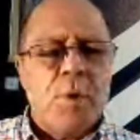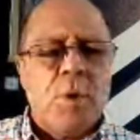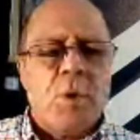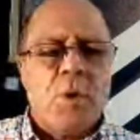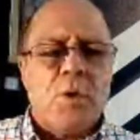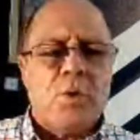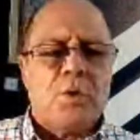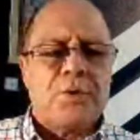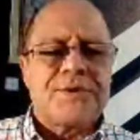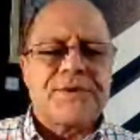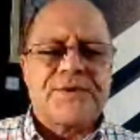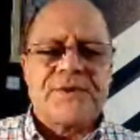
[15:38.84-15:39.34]

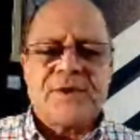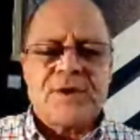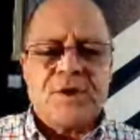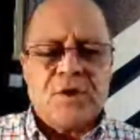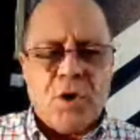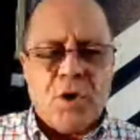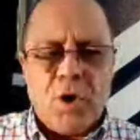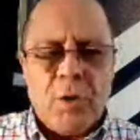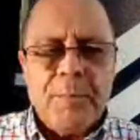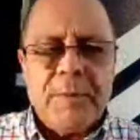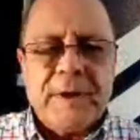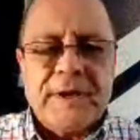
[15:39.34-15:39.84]
pause to
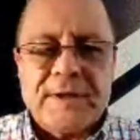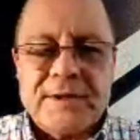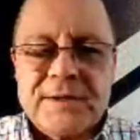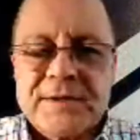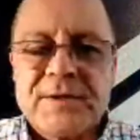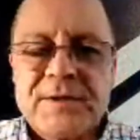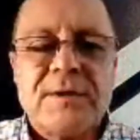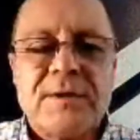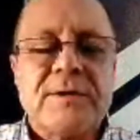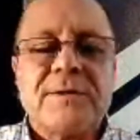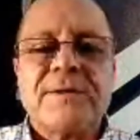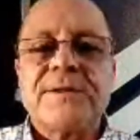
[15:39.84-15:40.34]
comment
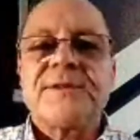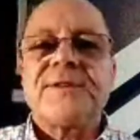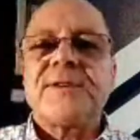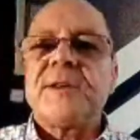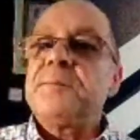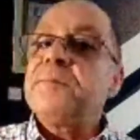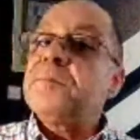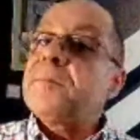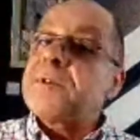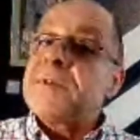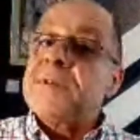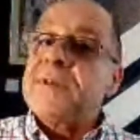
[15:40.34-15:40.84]
on
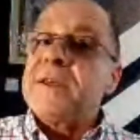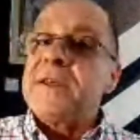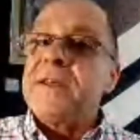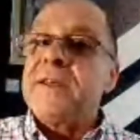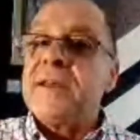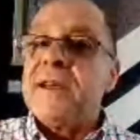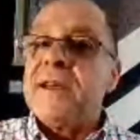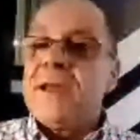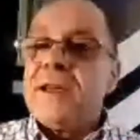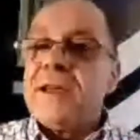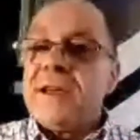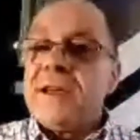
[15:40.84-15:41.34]

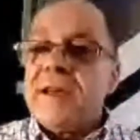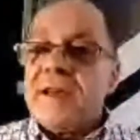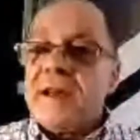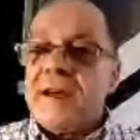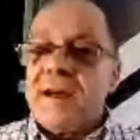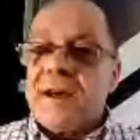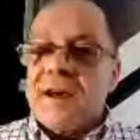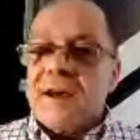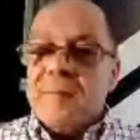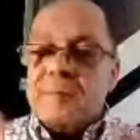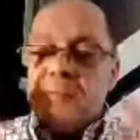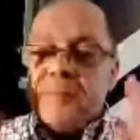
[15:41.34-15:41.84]
something
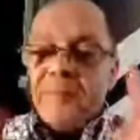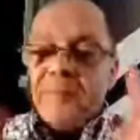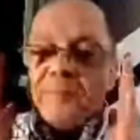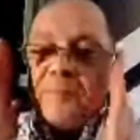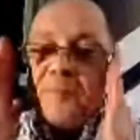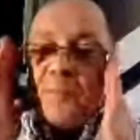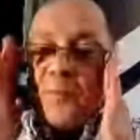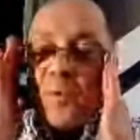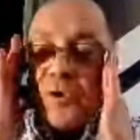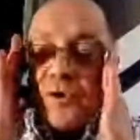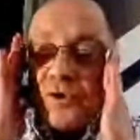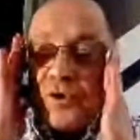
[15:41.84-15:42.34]
um,
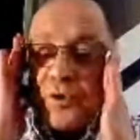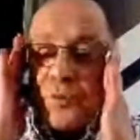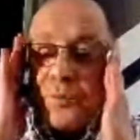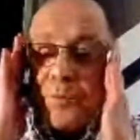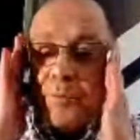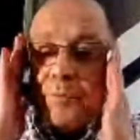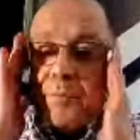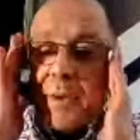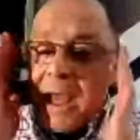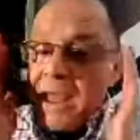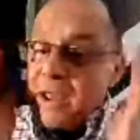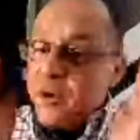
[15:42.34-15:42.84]
which you
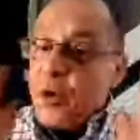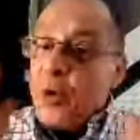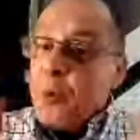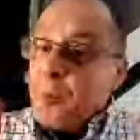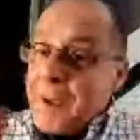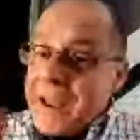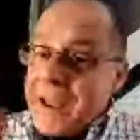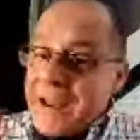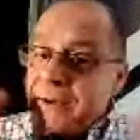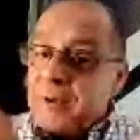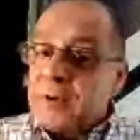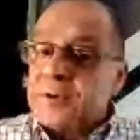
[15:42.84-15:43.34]
may or
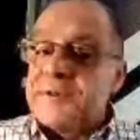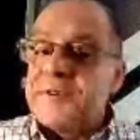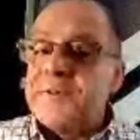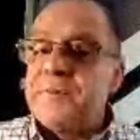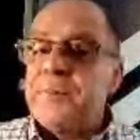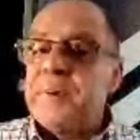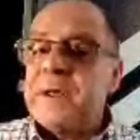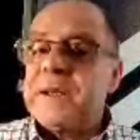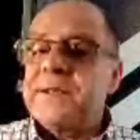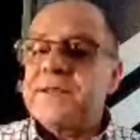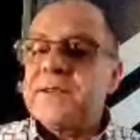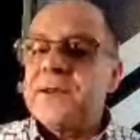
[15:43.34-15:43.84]
may not have
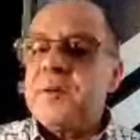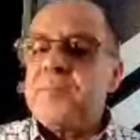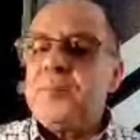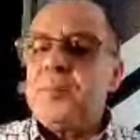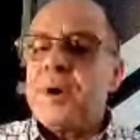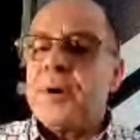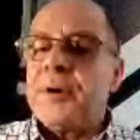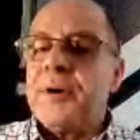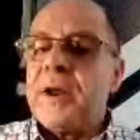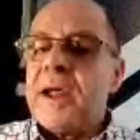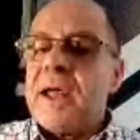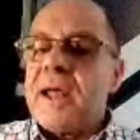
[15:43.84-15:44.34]
picked up
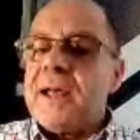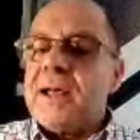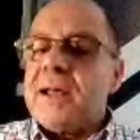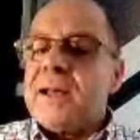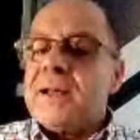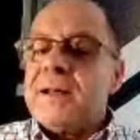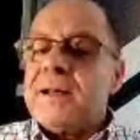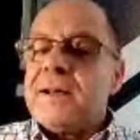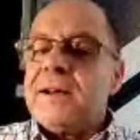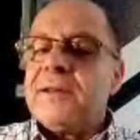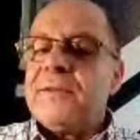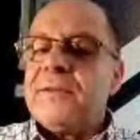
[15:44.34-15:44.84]
on.
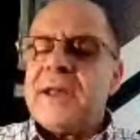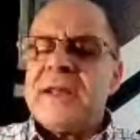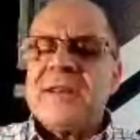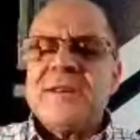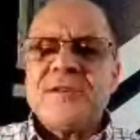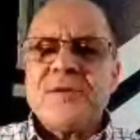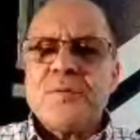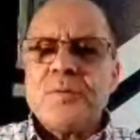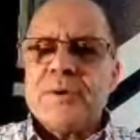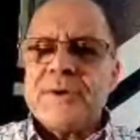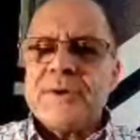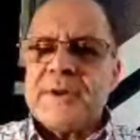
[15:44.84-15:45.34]
And
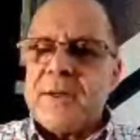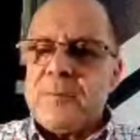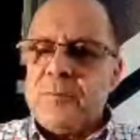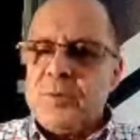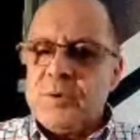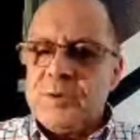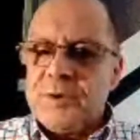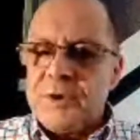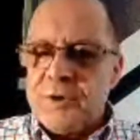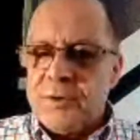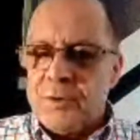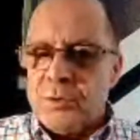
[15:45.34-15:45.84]
that's what I
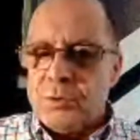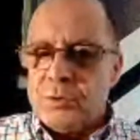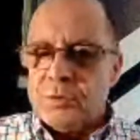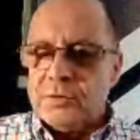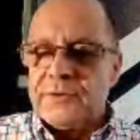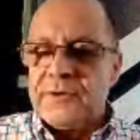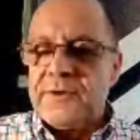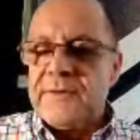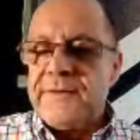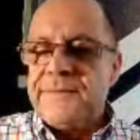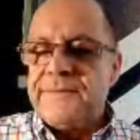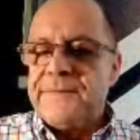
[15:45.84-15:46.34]
would
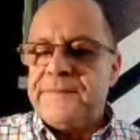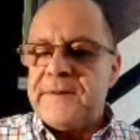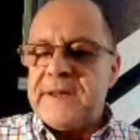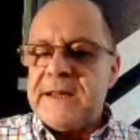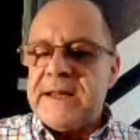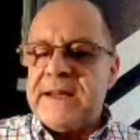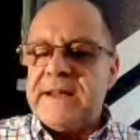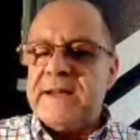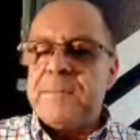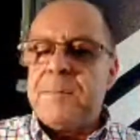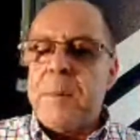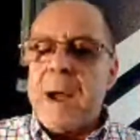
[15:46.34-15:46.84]
call the
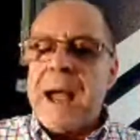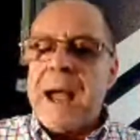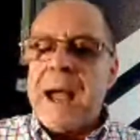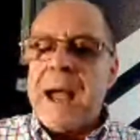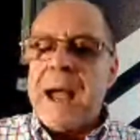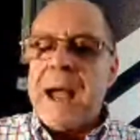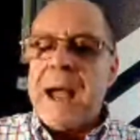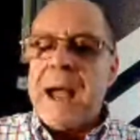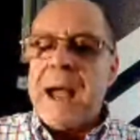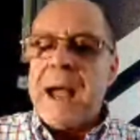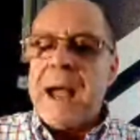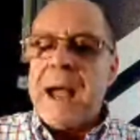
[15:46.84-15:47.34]

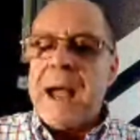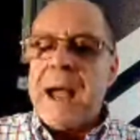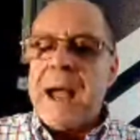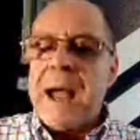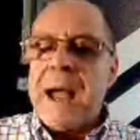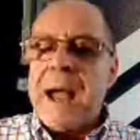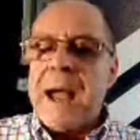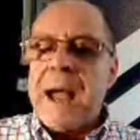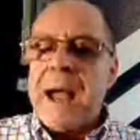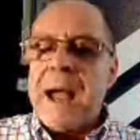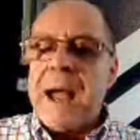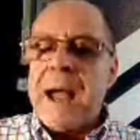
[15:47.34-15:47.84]
feedback
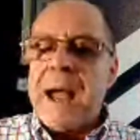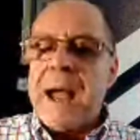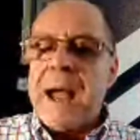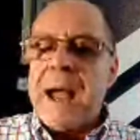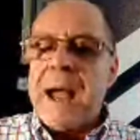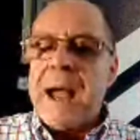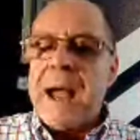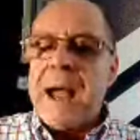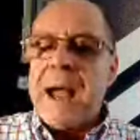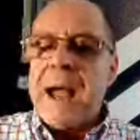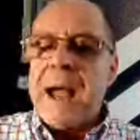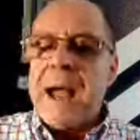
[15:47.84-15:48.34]

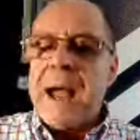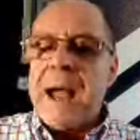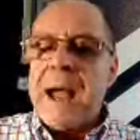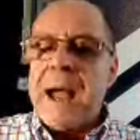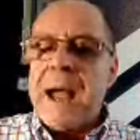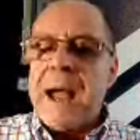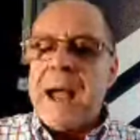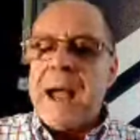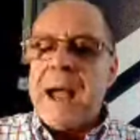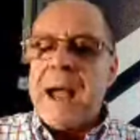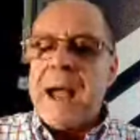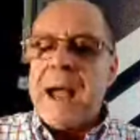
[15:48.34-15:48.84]
hamburger.
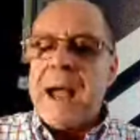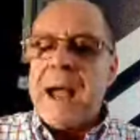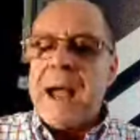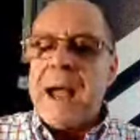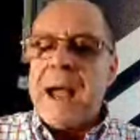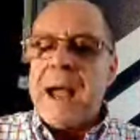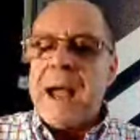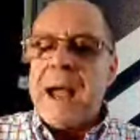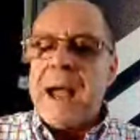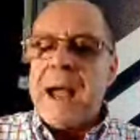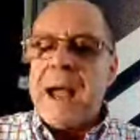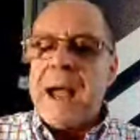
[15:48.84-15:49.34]

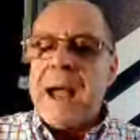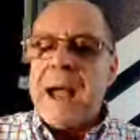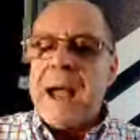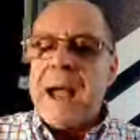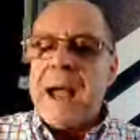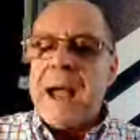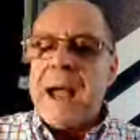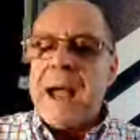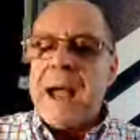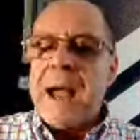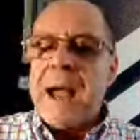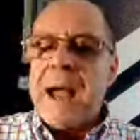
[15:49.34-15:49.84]
Now,
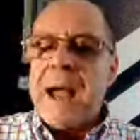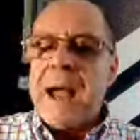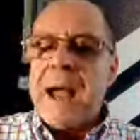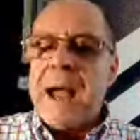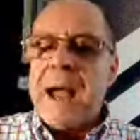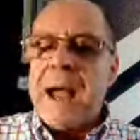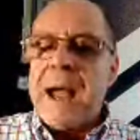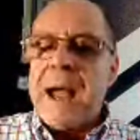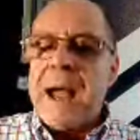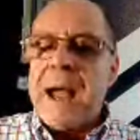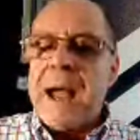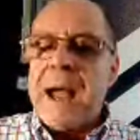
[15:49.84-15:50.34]

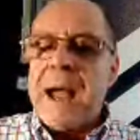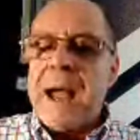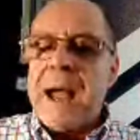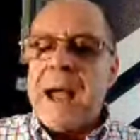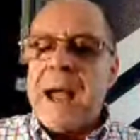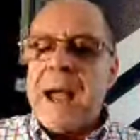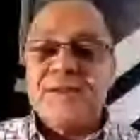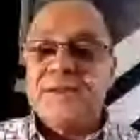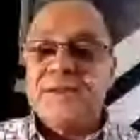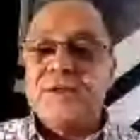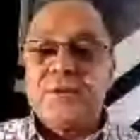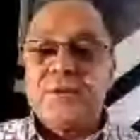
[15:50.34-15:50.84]
you may ask